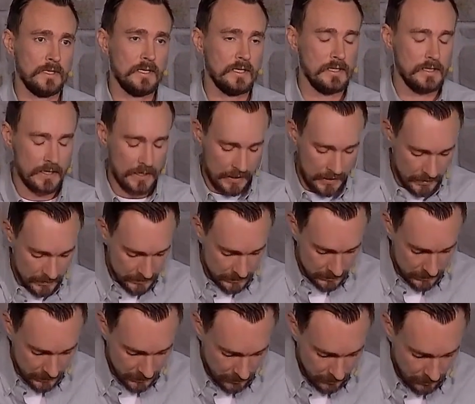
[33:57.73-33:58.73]
He had to
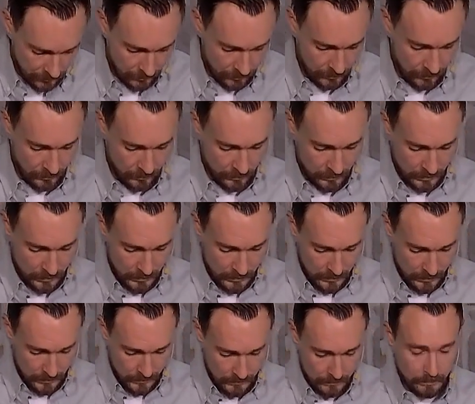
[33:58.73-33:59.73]
let her
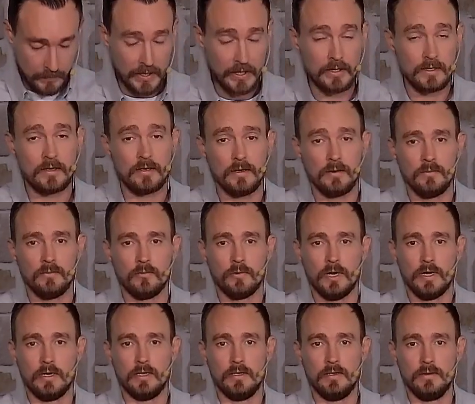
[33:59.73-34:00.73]
make him ready.